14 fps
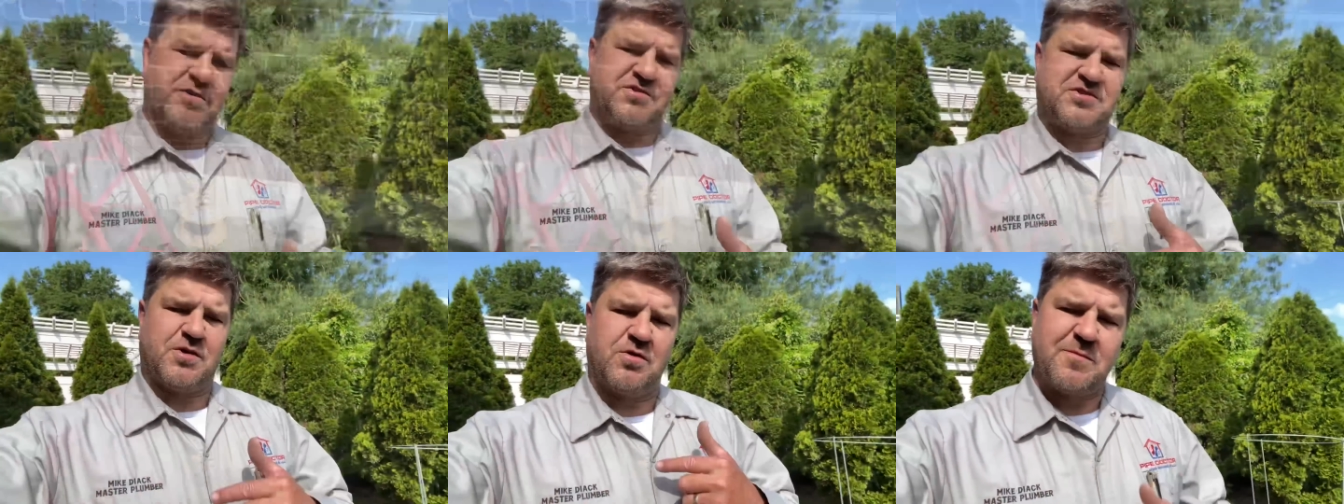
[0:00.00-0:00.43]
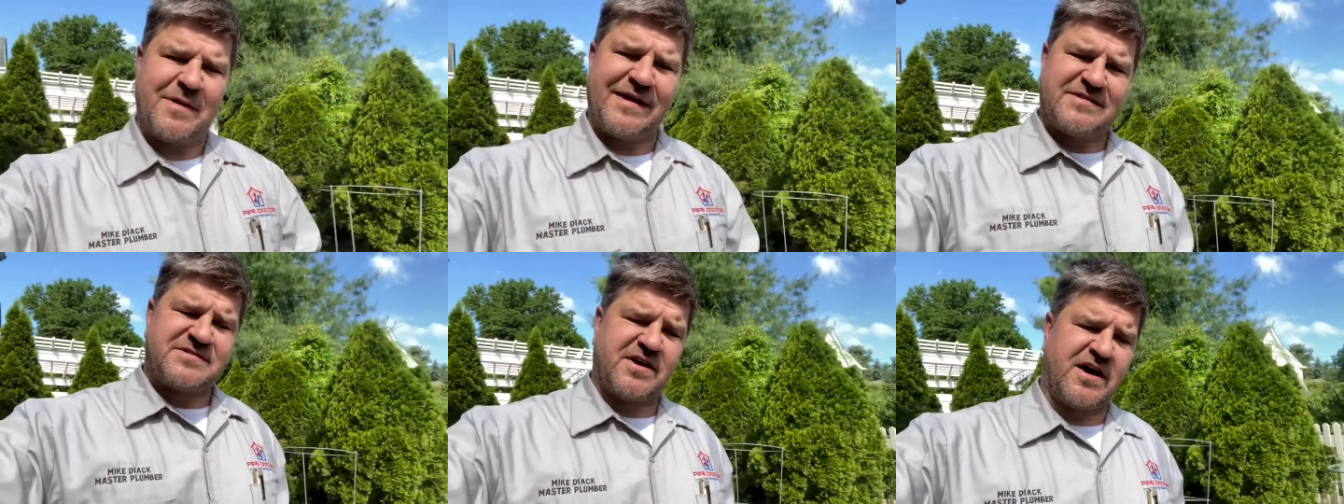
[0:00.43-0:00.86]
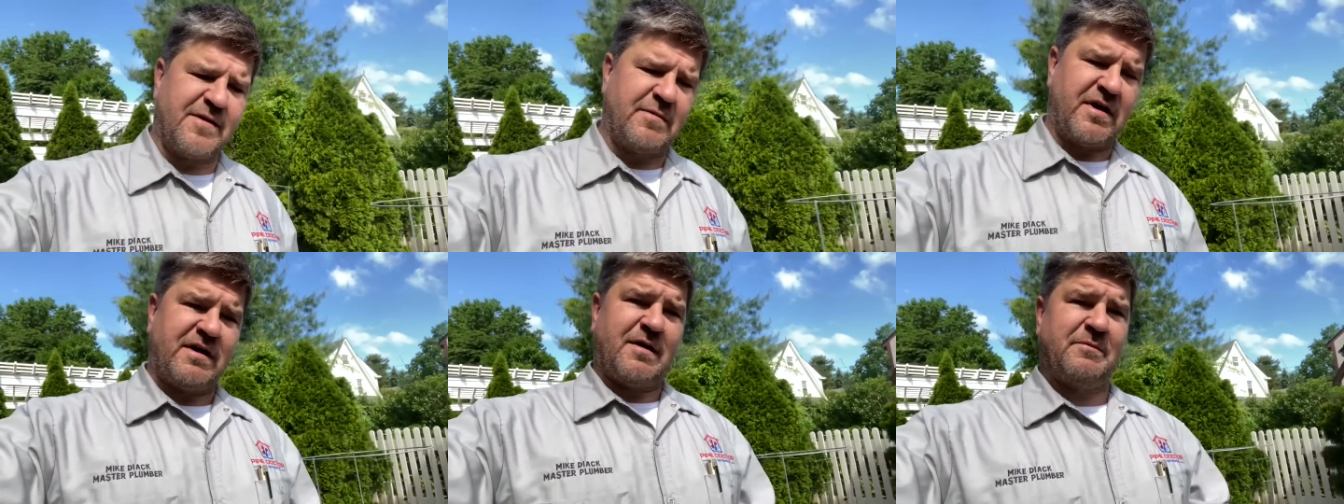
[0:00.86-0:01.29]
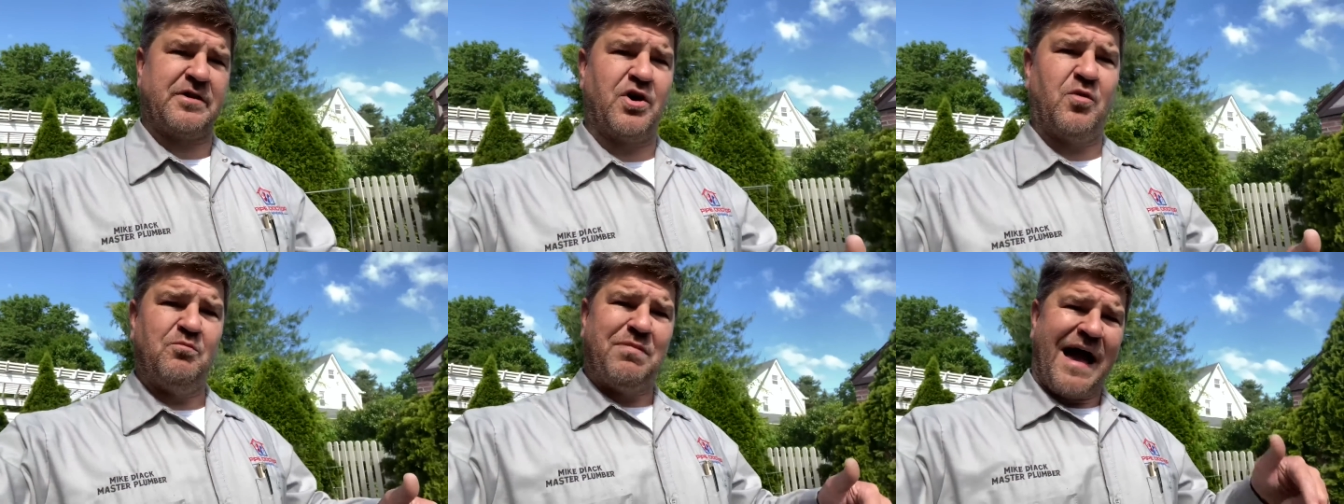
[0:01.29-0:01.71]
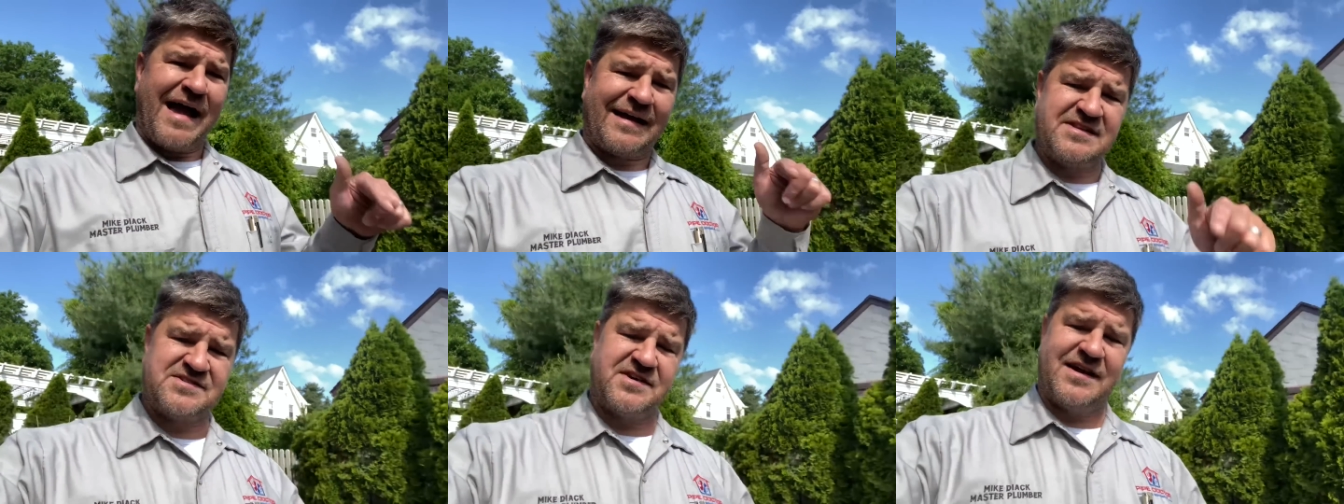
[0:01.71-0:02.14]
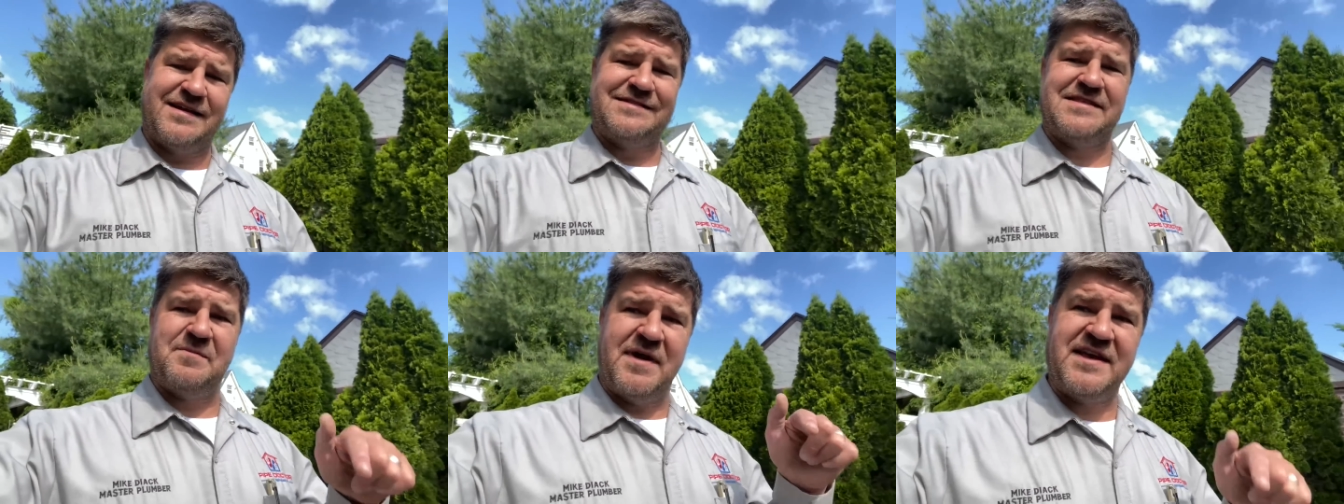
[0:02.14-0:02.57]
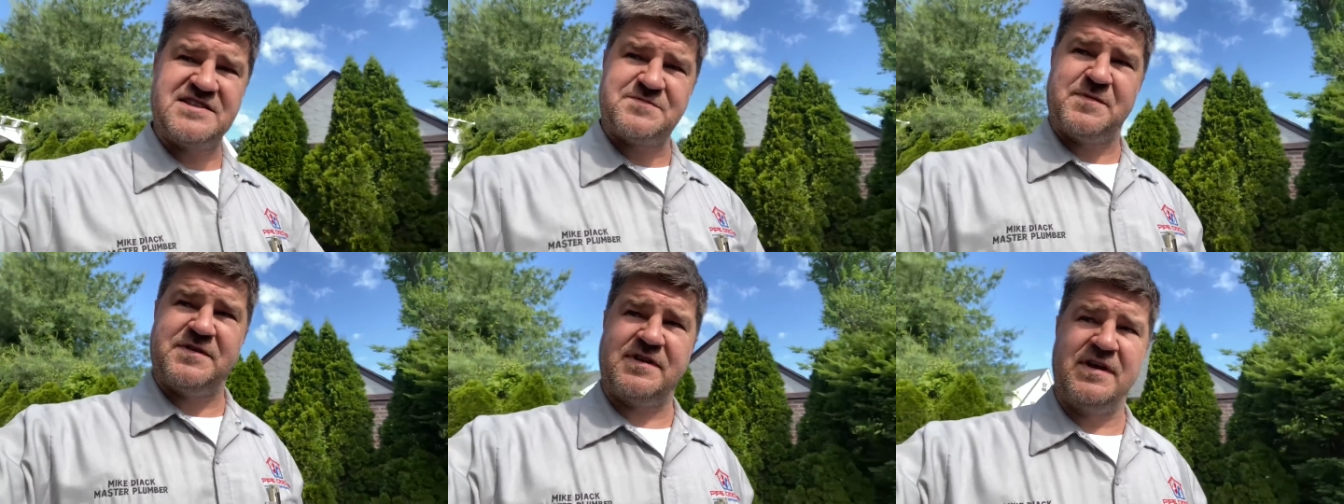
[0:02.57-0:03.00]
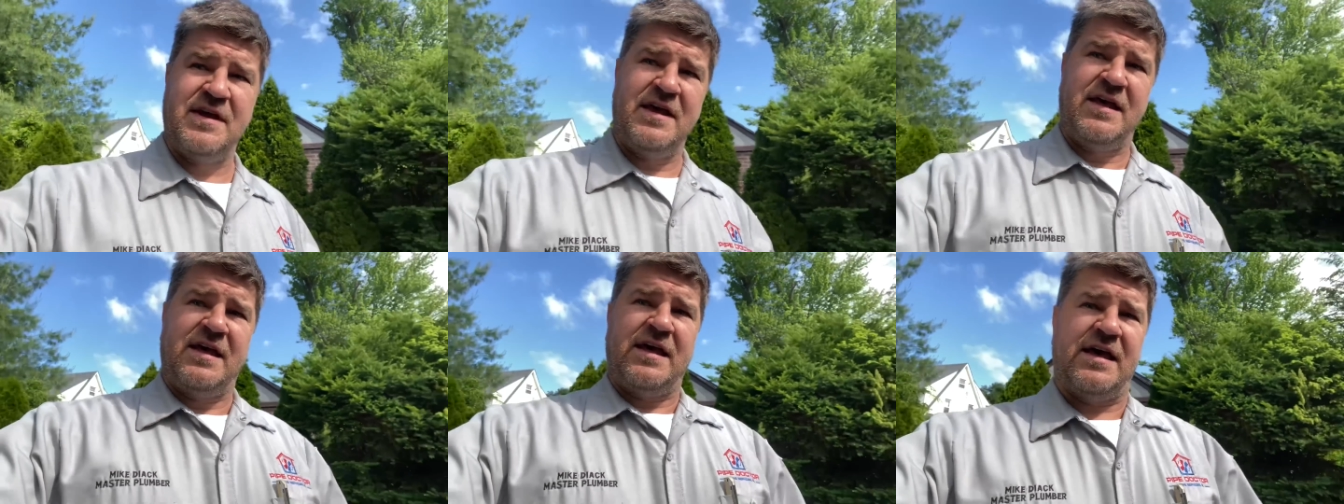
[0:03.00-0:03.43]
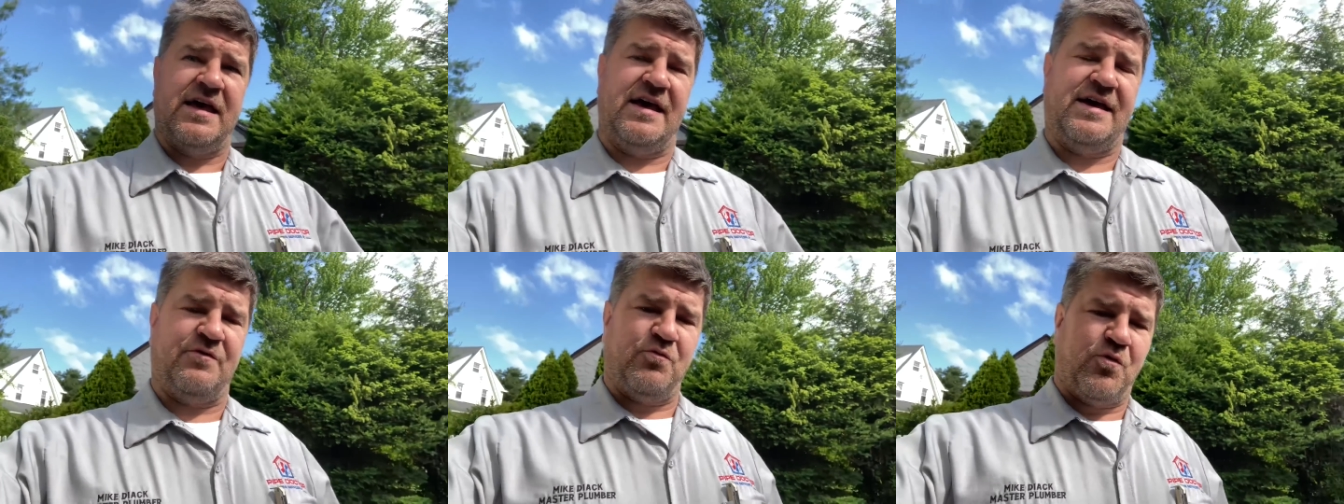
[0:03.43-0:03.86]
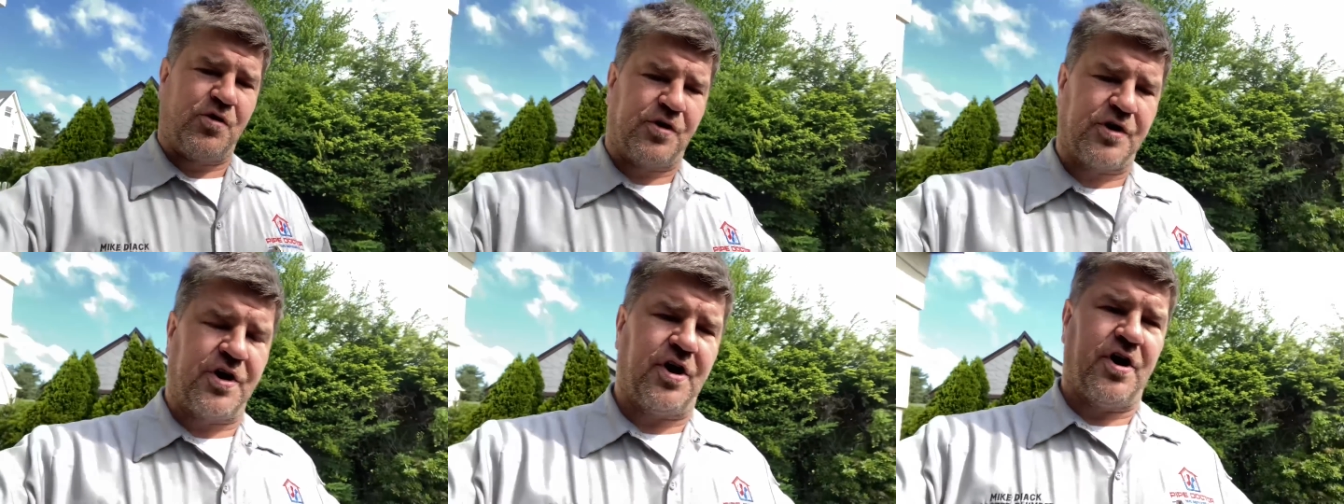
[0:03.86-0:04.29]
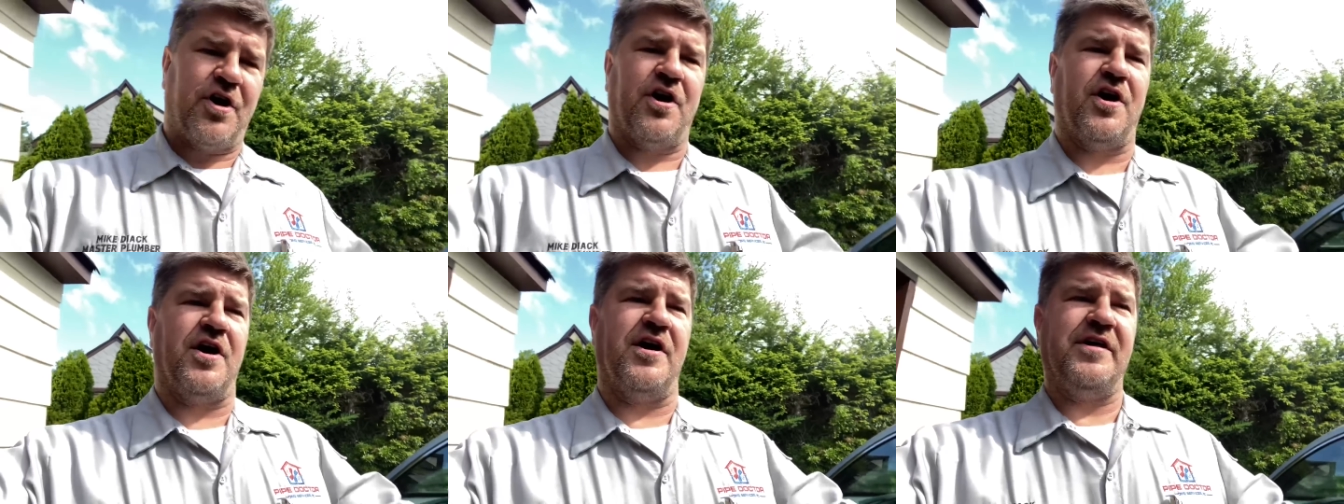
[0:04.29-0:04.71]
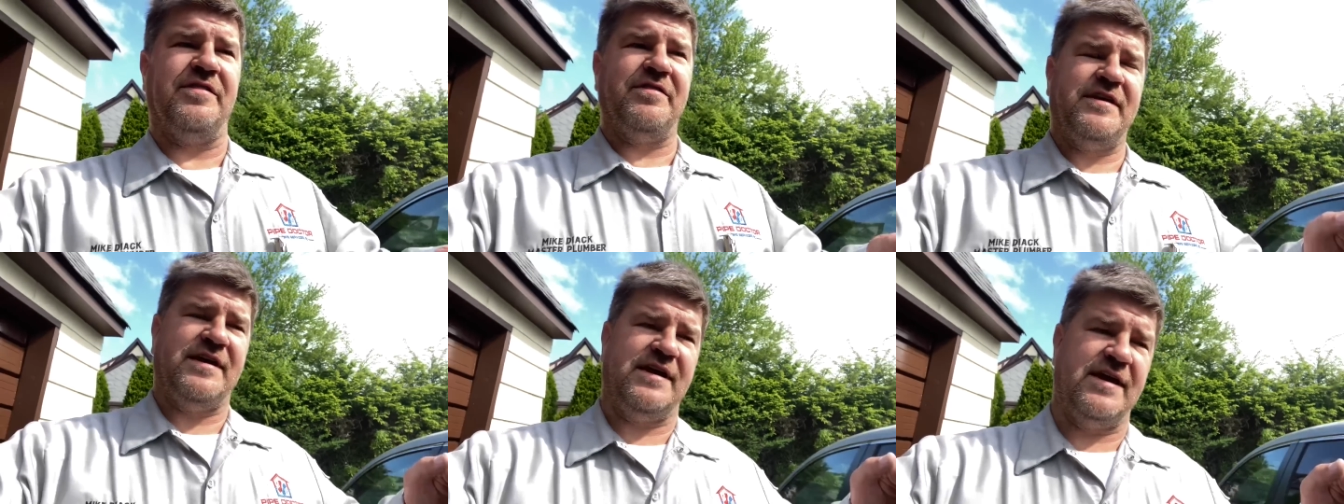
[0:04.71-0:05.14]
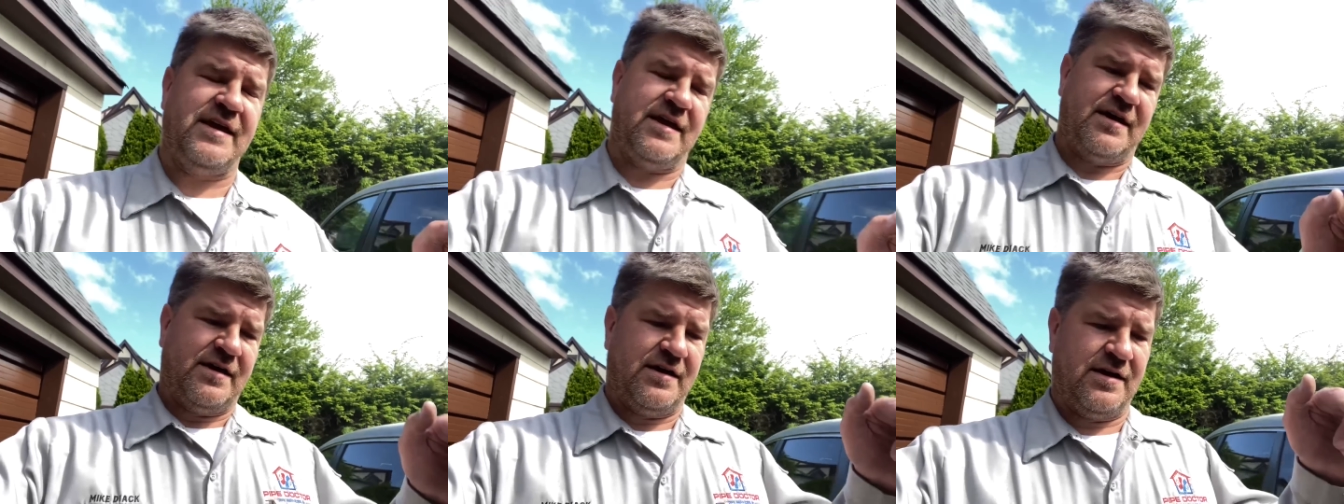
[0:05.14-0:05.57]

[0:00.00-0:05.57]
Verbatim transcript: So in the meantime, I'm gonna go back inside to the basement and work on the